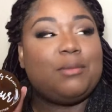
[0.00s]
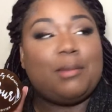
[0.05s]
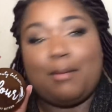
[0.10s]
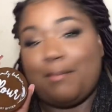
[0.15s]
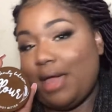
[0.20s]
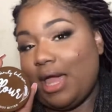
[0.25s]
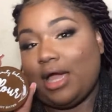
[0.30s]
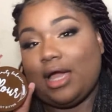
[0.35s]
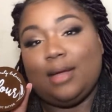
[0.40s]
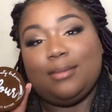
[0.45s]

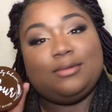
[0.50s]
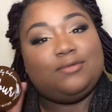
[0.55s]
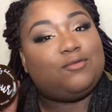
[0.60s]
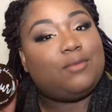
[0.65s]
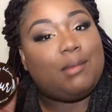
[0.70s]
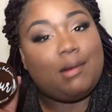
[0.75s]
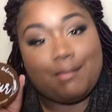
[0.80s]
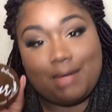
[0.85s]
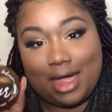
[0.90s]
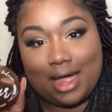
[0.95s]

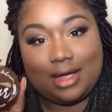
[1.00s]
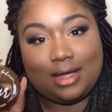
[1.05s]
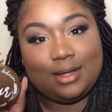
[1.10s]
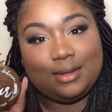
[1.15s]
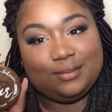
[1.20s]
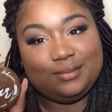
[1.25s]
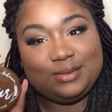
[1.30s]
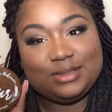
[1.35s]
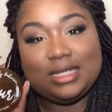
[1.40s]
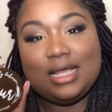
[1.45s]

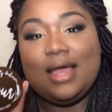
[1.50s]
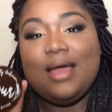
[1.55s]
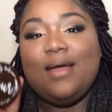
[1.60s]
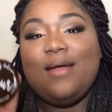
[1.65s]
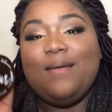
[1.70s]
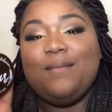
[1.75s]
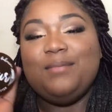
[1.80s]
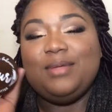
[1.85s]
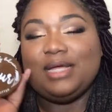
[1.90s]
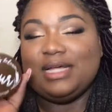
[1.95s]
backups
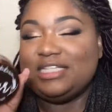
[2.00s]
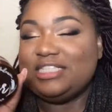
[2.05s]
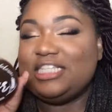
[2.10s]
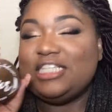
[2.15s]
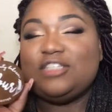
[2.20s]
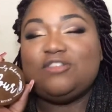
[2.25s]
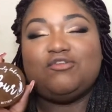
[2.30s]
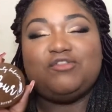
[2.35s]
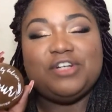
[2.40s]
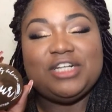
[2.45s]
because
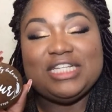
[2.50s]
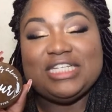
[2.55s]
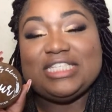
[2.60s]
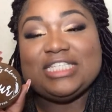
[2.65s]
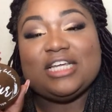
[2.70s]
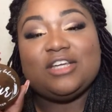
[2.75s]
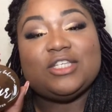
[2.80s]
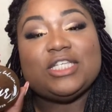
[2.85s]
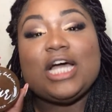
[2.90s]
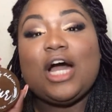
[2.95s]
this really
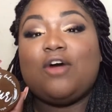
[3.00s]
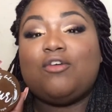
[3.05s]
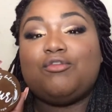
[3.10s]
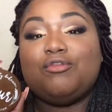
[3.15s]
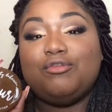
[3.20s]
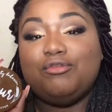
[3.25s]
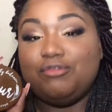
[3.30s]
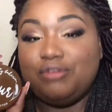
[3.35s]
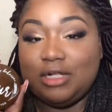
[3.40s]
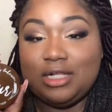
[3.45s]
sells out
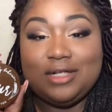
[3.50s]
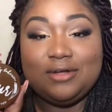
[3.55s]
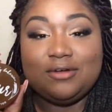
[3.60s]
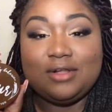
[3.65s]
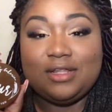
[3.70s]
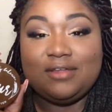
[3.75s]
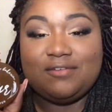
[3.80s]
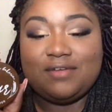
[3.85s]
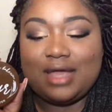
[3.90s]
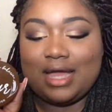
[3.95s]

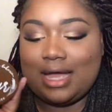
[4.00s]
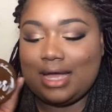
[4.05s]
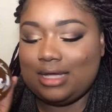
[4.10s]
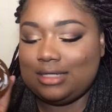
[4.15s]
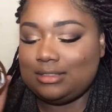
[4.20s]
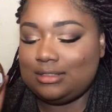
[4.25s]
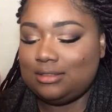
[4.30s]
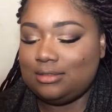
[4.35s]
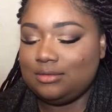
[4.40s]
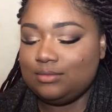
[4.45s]
really
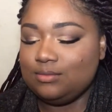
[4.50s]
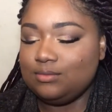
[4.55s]
fast.